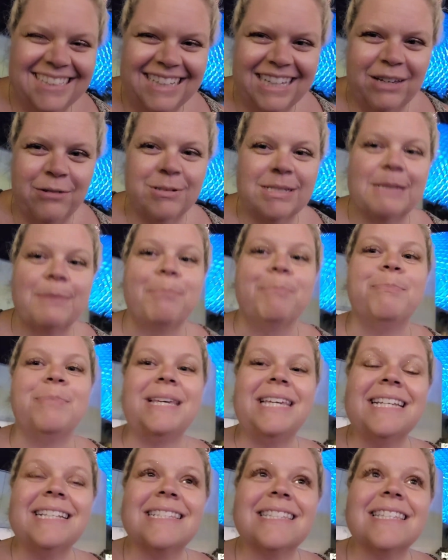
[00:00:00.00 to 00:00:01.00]
It was
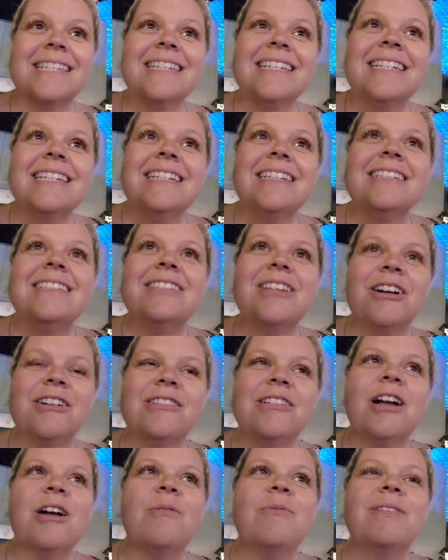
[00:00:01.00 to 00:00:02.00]
beet
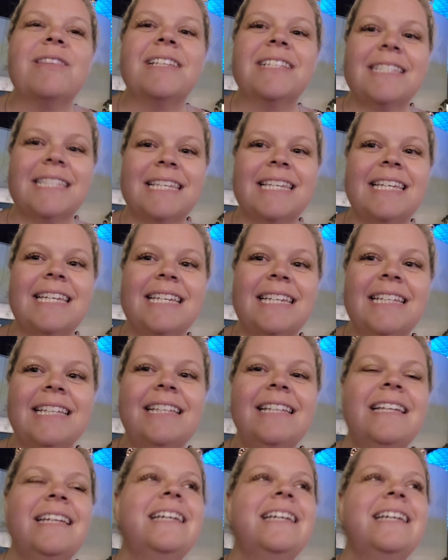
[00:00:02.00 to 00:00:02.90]
tartare with a T.